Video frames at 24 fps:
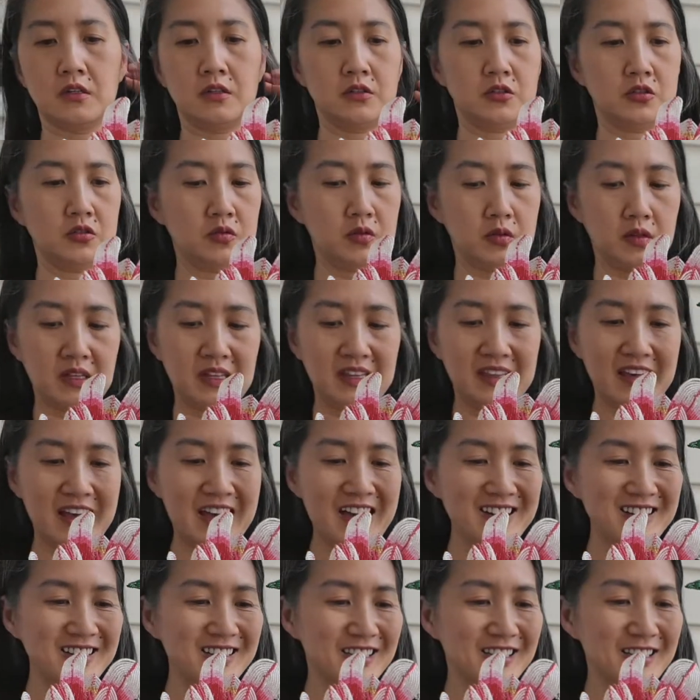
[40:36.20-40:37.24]
So
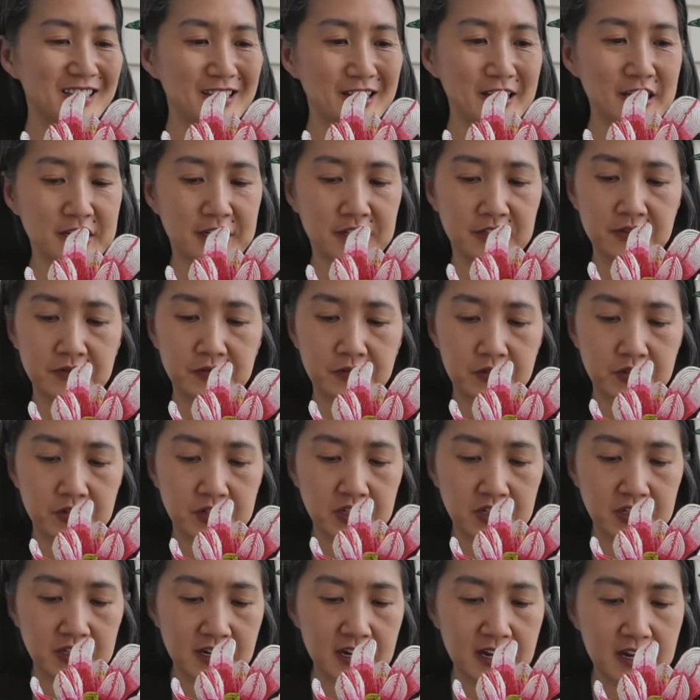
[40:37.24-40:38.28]
that is it for
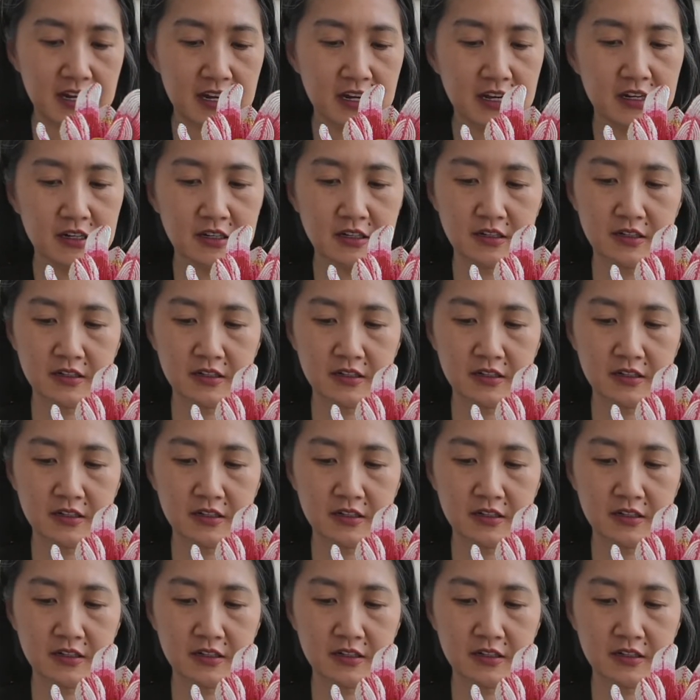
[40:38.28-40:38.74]
today.